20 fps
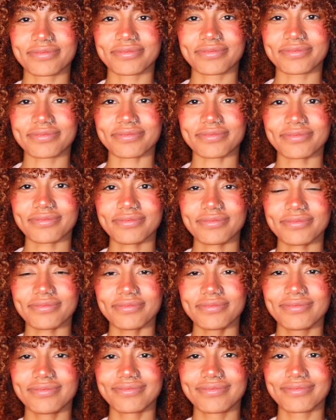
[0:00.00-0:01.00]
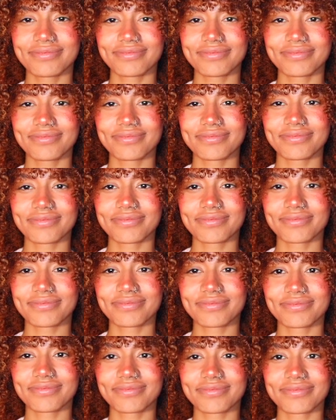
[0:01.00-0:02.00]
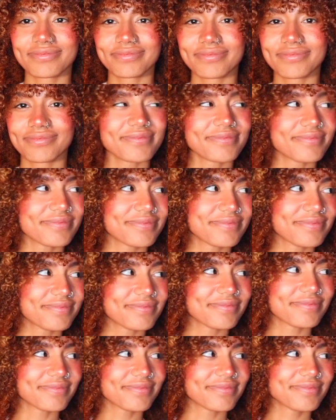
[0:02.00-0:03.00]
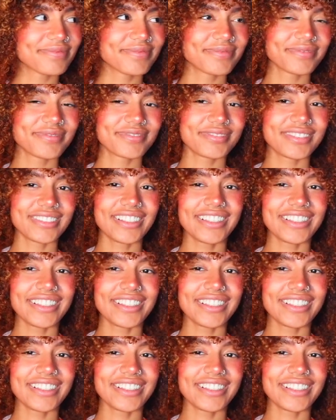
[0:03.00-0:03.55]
[no speech]